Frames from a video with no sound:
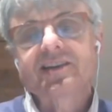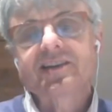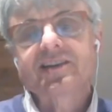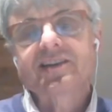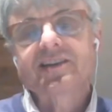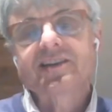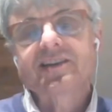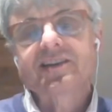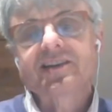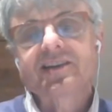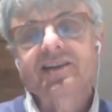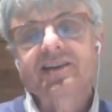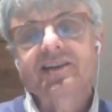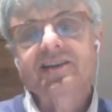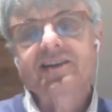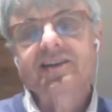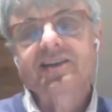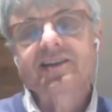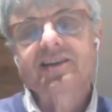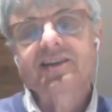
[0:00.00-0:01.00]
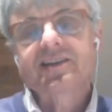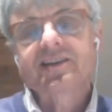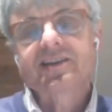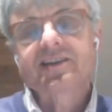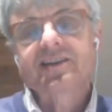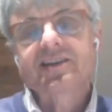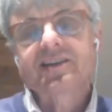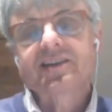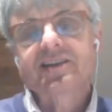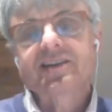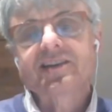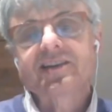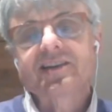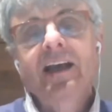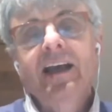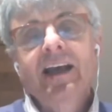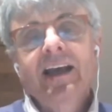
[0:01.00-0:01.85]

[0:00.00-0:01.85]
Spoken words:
the mucosa, for example,